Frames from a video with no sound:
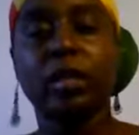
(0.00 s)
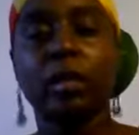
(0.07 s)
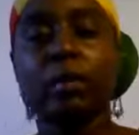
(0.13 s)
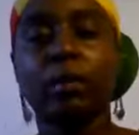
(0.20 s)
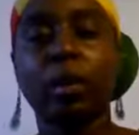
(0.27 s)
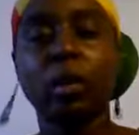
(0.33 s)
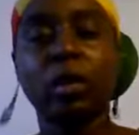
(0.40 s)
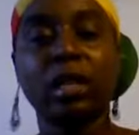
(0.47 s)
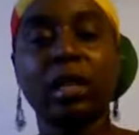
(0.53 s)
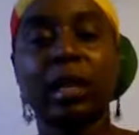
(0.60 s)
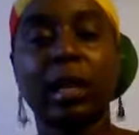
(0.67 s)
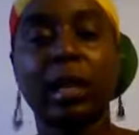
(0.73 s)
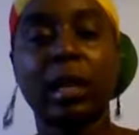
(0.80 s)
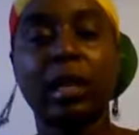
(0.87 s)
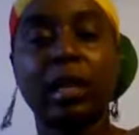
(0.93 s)
and
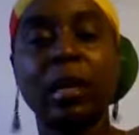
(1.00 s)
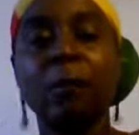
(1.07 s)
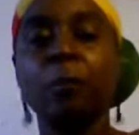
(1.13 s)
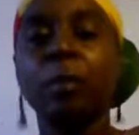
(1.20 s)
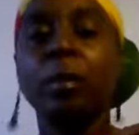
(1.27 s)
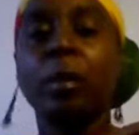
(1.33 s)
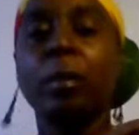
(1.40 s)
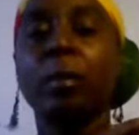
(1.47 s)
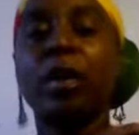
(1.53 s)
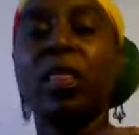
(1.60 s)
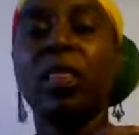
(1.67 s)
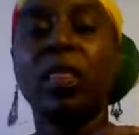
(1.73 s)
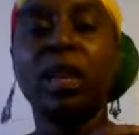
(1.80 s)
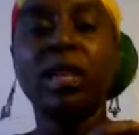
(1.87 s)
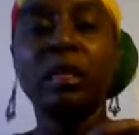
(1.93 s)
protein. But
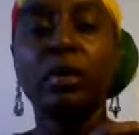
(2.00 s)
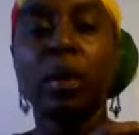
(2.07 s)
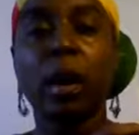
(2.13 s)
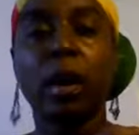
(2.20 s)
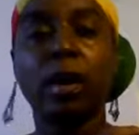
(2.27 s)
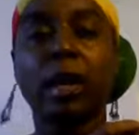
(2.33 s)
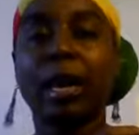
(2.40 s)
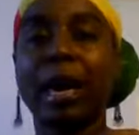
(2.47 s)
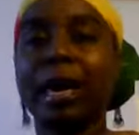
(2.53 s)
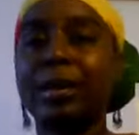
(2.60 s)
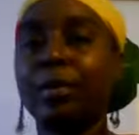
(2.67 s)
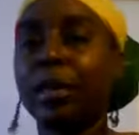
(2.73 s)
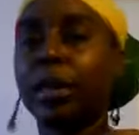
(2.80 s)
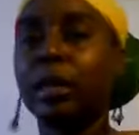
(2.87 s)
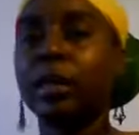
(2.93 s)
this part can
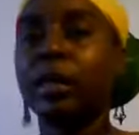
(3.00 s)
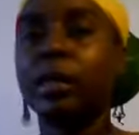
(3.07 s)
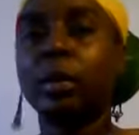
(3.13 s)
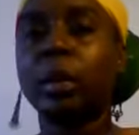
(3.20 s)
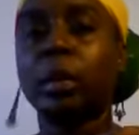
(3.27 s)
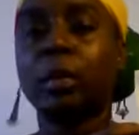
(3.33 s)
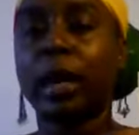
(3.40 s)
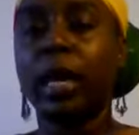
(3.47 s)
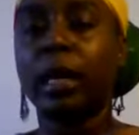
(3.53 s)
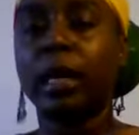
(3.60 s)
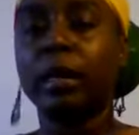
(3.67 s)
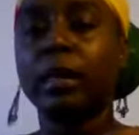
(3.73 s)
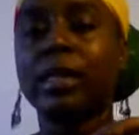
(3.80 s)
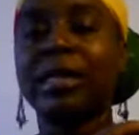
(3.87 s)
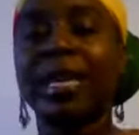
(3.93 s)
be a little bit
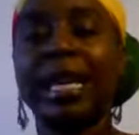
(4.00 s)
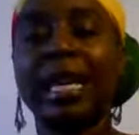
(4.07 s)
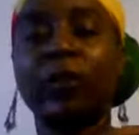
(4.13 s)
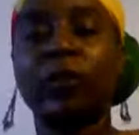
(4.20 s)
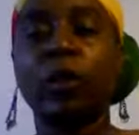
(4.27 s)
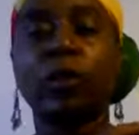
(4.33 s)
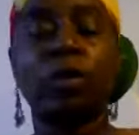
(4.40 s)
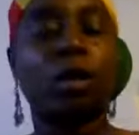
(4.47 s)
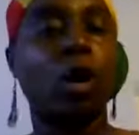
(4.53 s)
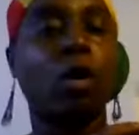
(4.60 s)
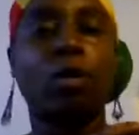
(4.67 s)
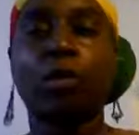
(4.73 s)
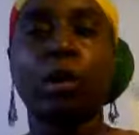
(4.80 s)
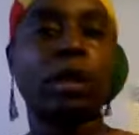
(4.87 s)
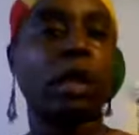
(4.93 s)
meaningless if you
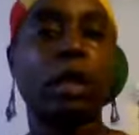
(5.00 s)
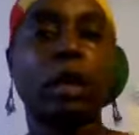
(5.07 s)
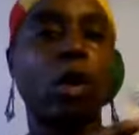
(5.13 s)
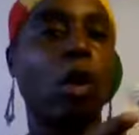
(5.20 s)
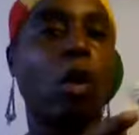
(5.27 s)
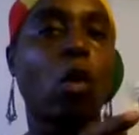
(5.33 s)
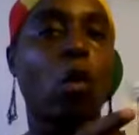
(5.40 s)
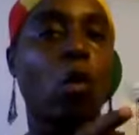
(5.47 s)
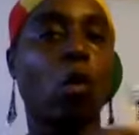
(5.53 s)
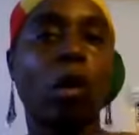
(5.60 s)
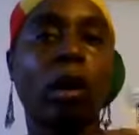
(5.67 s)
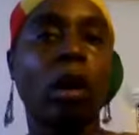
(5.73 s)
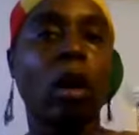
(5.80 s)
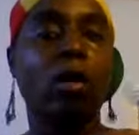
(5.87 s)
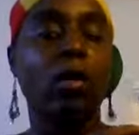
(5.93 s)
don't really know
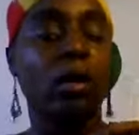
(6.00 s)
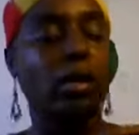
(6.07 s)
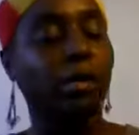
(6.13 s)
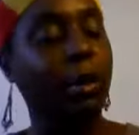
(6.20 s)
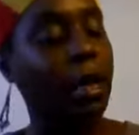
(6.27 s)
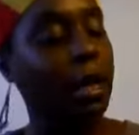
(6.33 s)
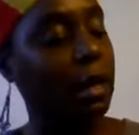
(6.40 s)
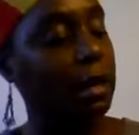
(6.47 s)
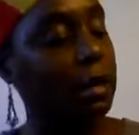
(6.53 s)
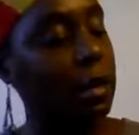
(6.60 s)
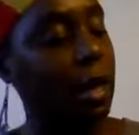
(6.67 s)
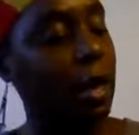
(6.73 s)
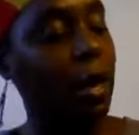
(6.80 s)
what all this means.